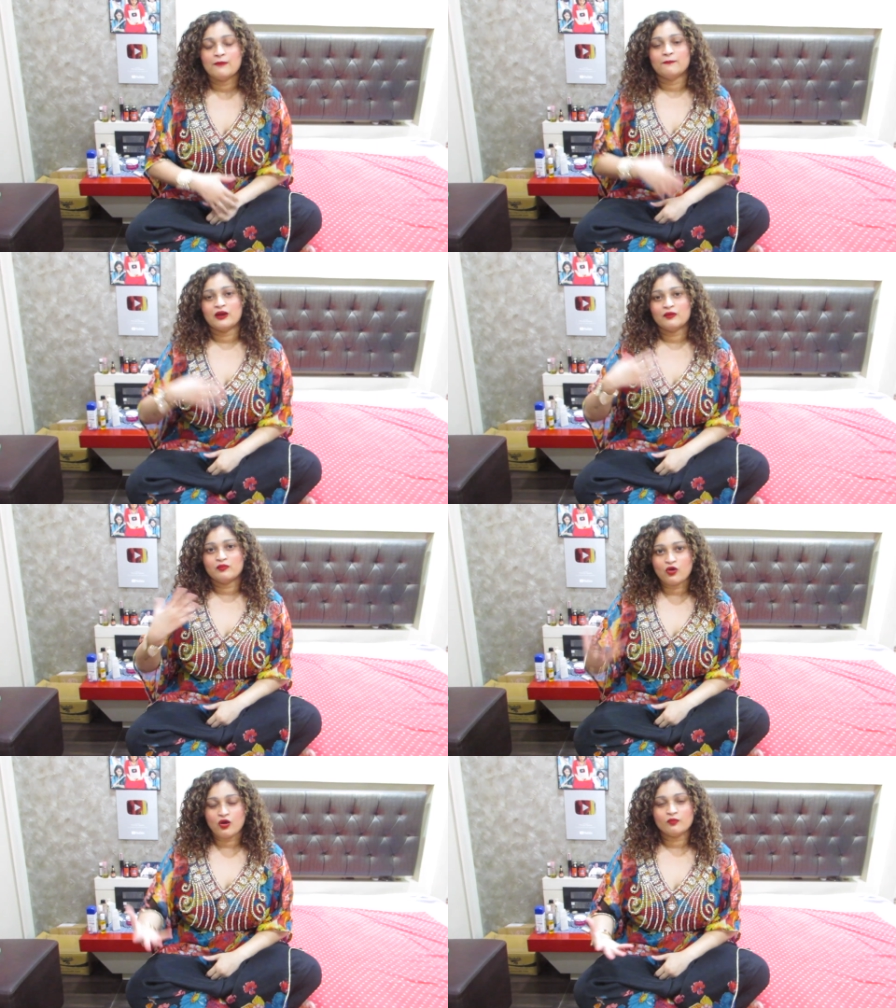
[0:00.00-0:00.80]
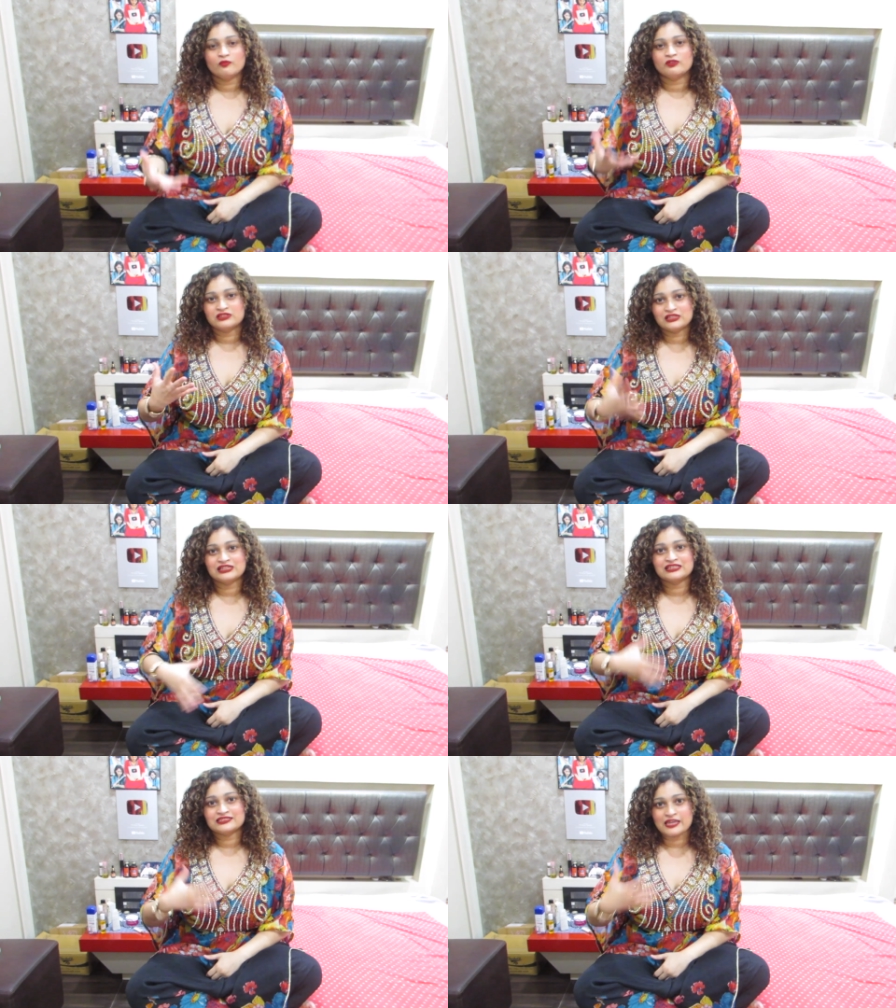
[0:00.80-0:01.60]
But mom was a
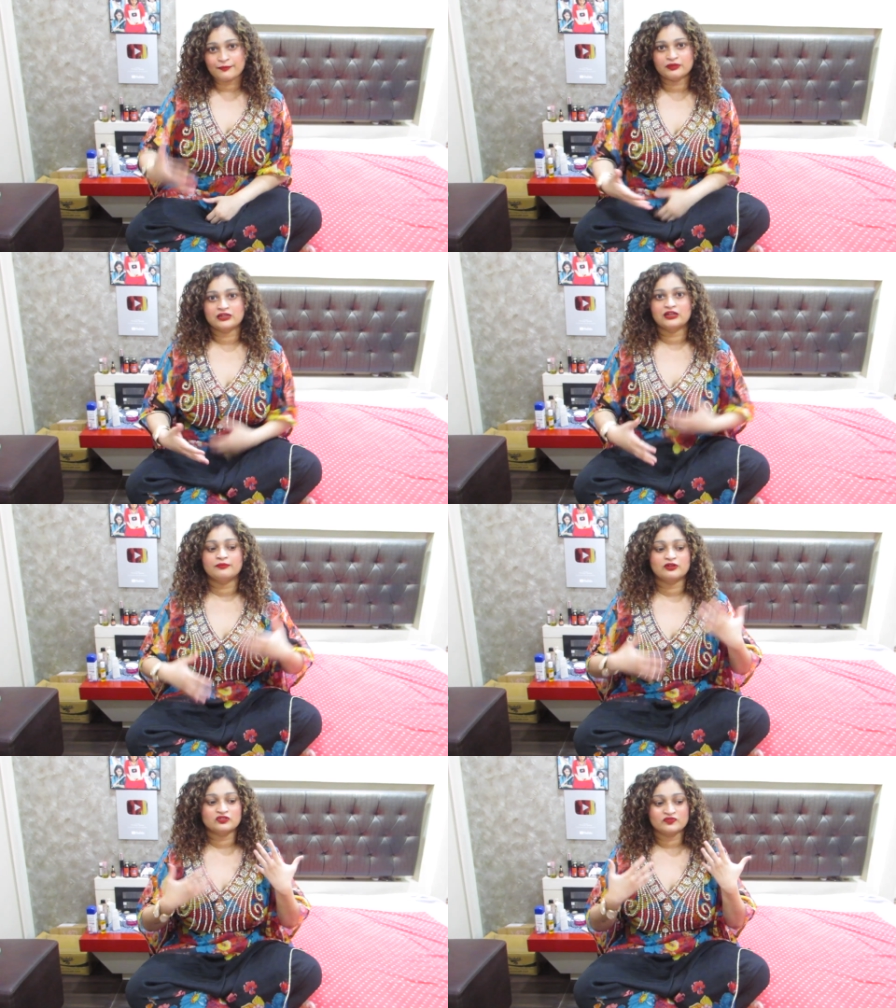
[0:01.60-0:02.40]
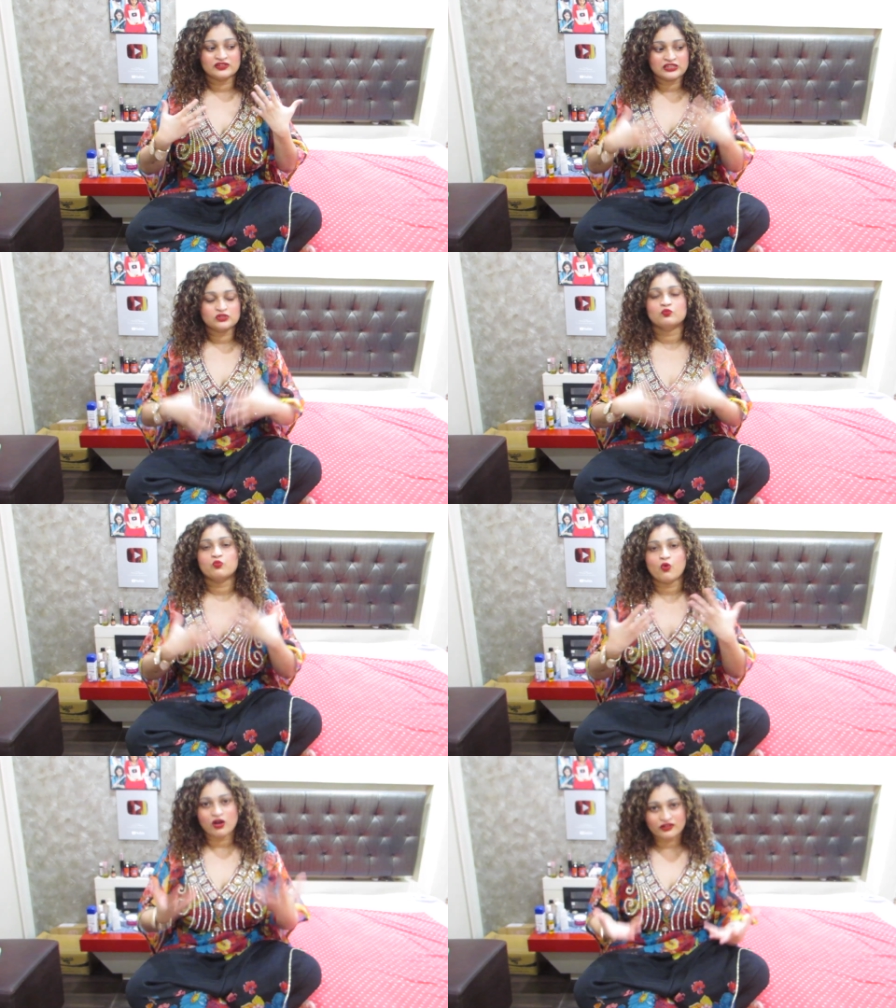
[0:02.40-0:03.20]
little skeptical because we need to
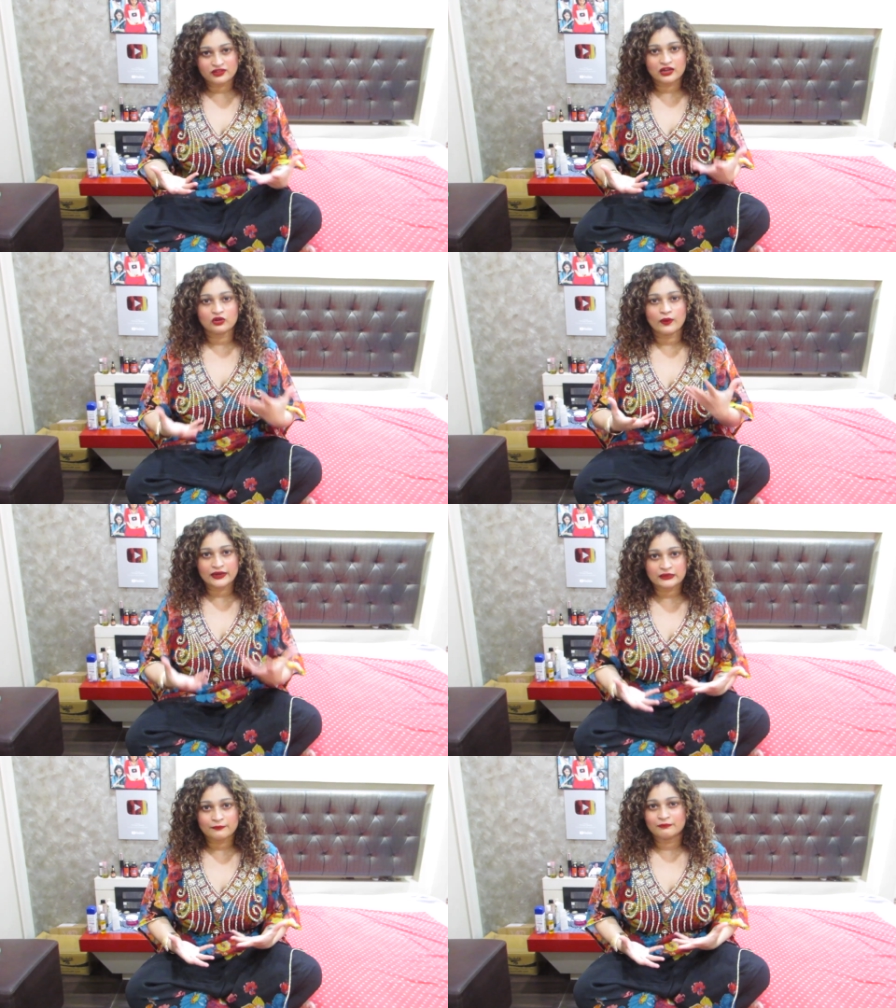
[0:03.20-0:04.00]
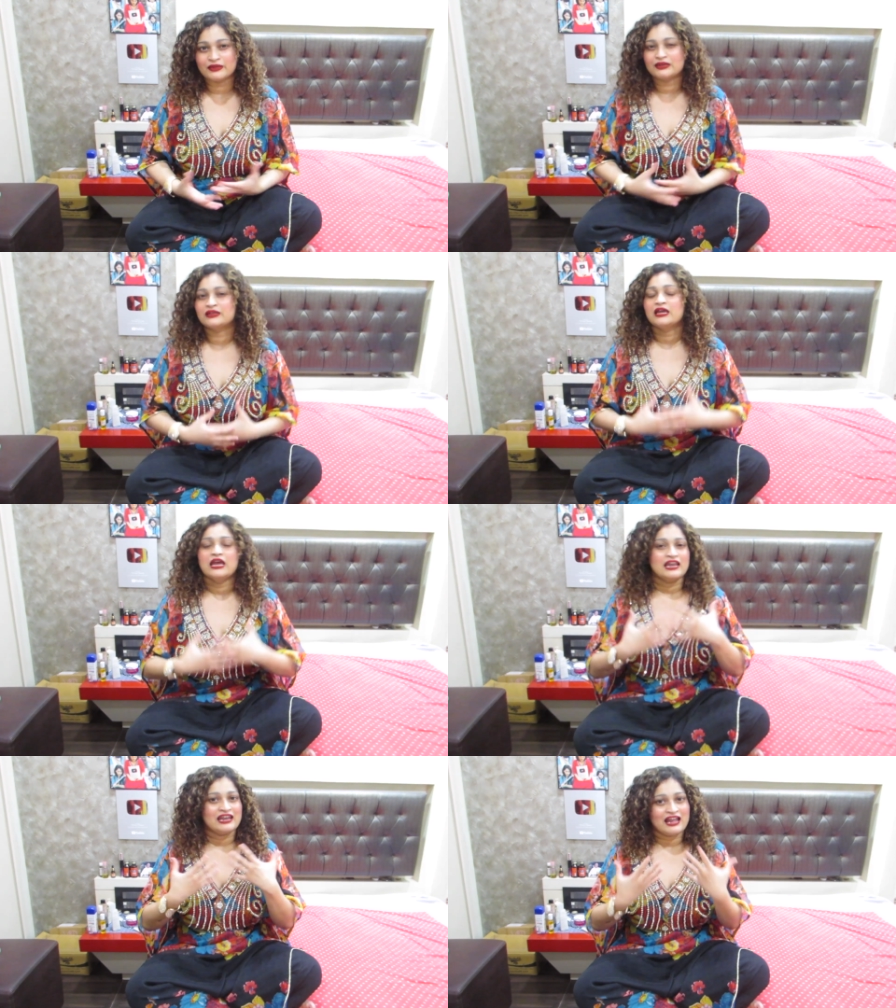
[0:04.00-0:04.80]
walk there quite a bit.
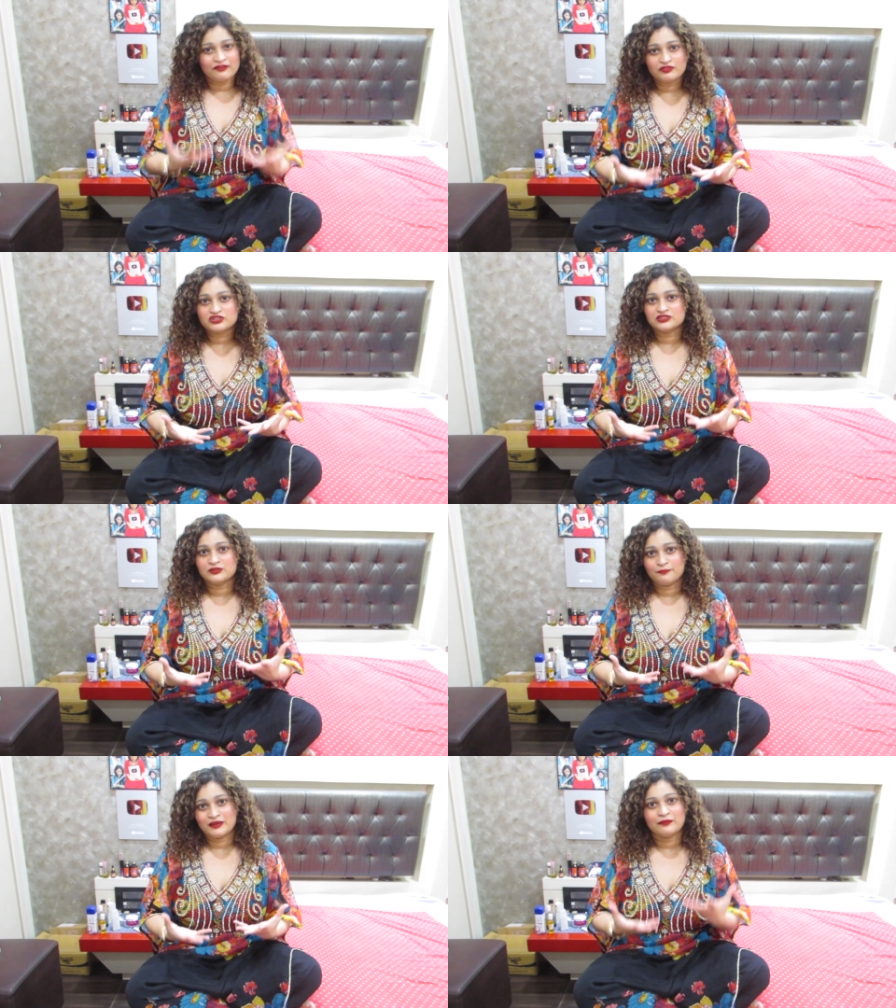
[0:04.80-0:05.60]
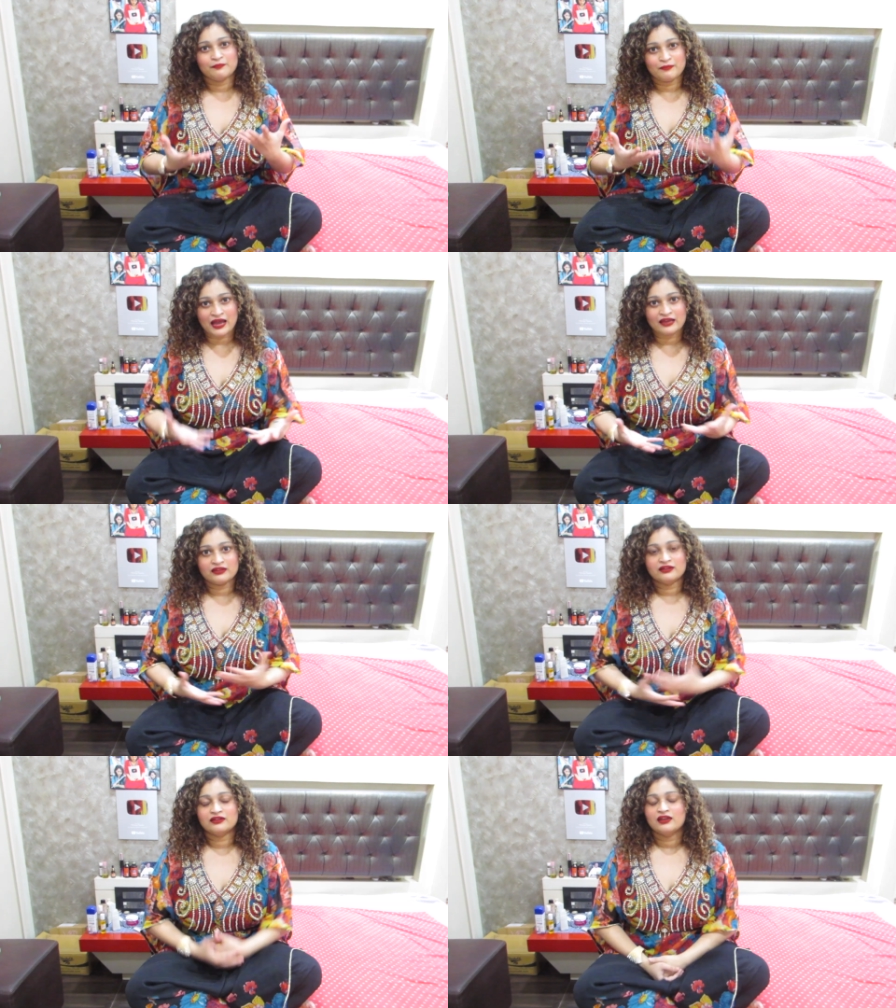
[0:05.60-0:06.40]
Language is a big
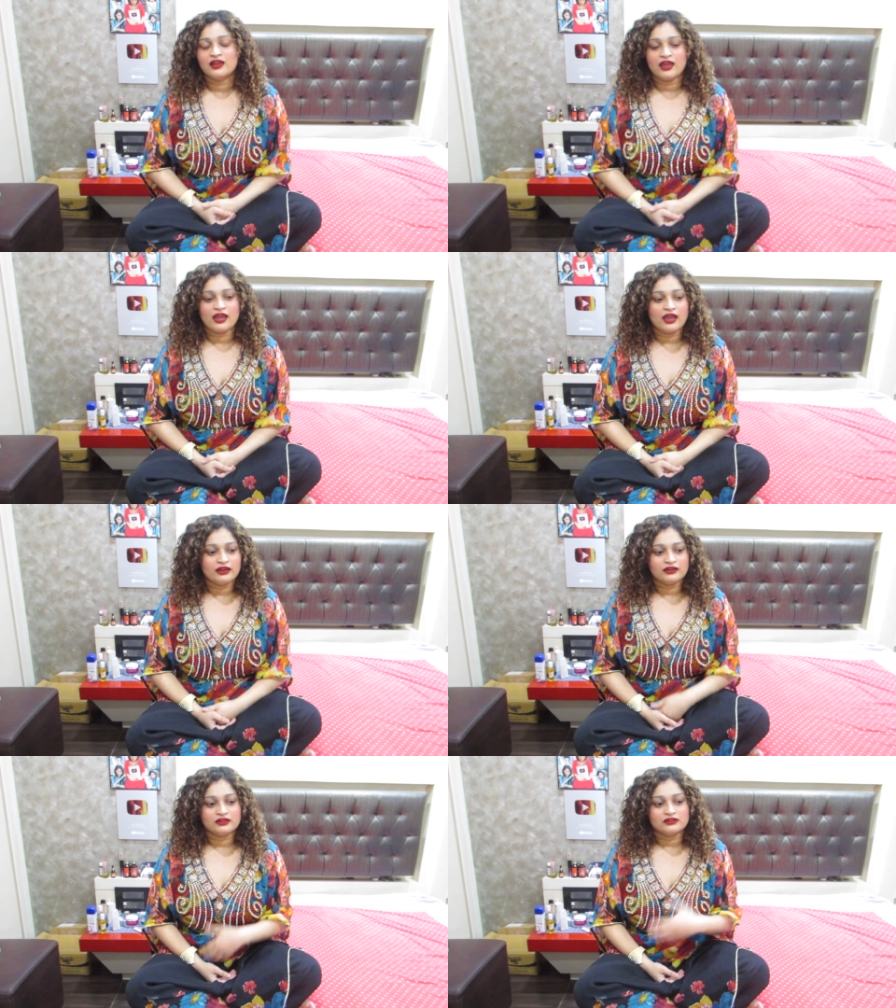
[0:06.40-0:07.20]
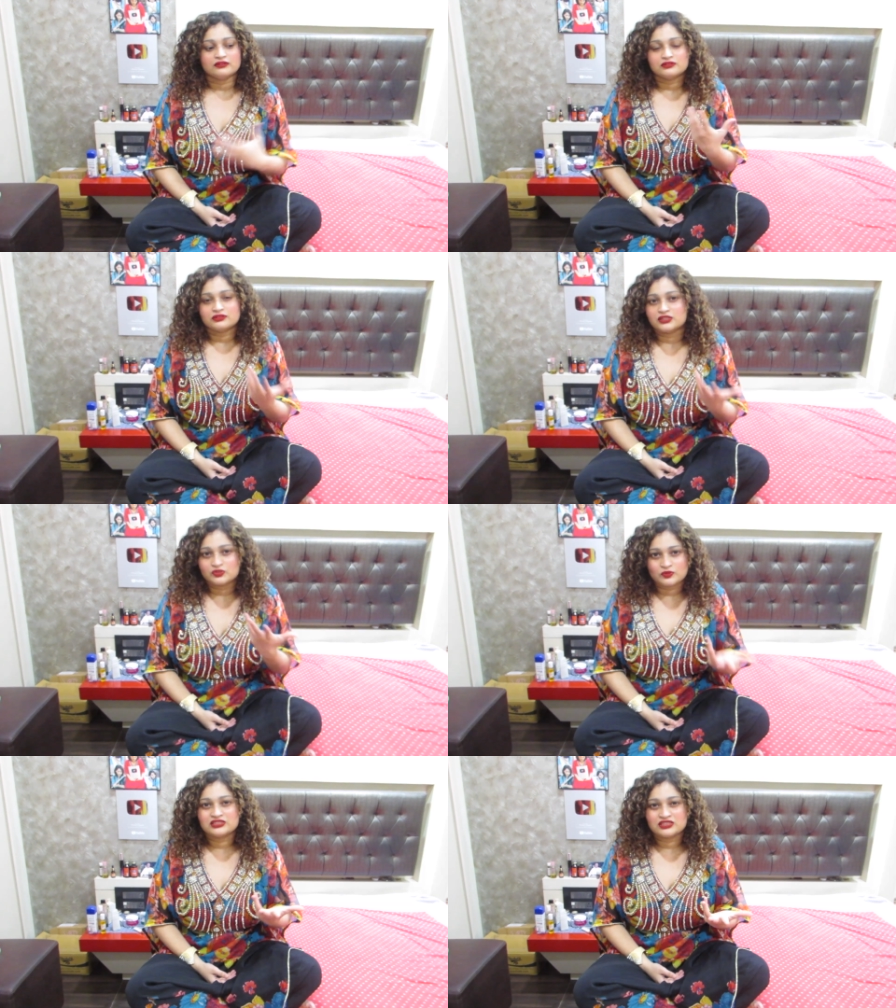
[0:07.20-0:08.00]
barrier and it
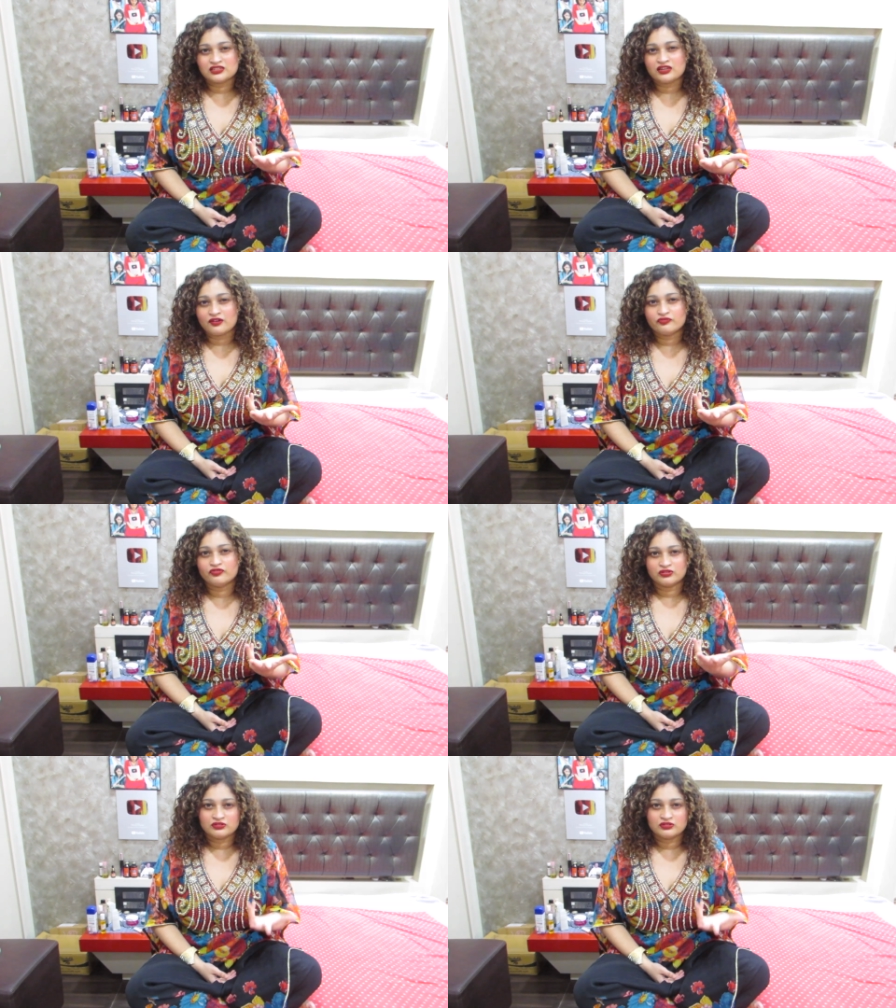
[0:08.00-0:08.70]
was a tough